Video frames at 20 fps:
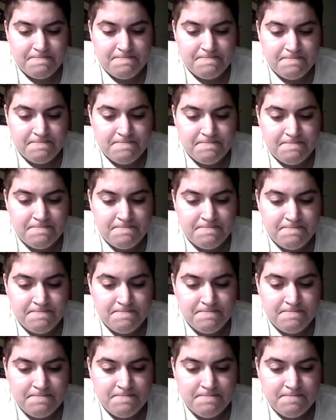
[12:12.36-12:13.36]

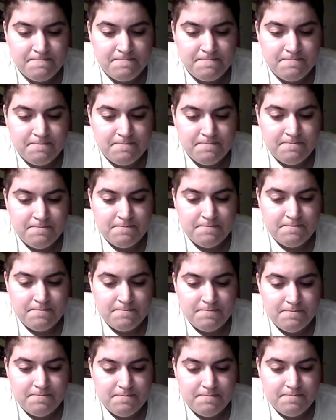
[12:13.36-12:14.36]

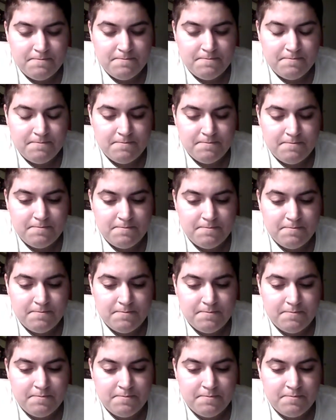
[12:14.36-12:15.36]

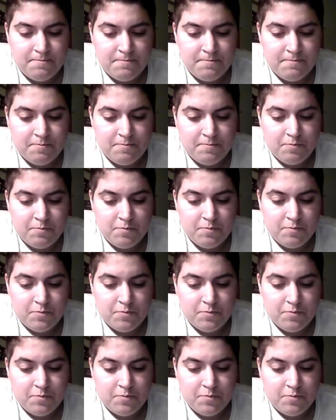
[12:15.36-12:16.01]
[no speech]